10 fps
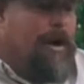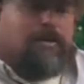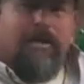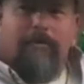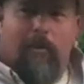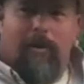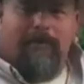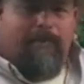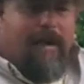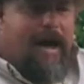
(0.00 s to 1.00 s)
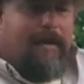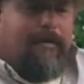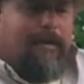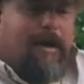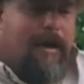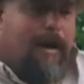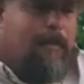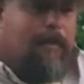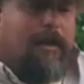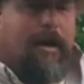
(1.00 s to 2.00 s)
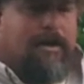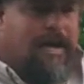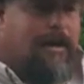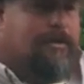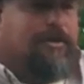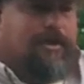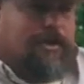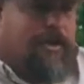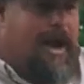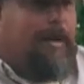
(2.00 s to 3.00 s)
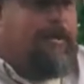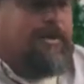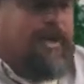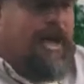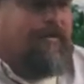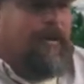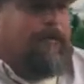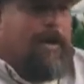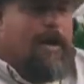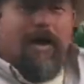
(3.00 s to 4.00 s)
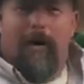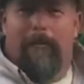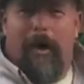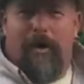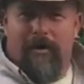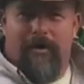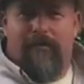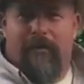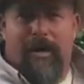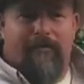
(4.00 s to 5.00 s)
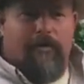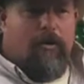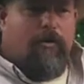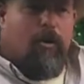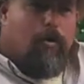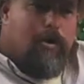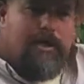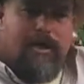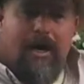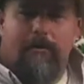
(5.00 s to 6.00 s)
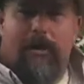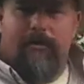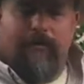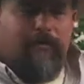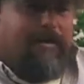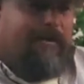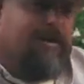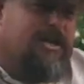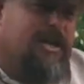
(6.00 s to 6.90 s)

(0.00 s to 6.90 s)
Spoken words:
melting point fat that a lot of times is described as kind of a buttery flavor, a real rich kind of buttery flavor that's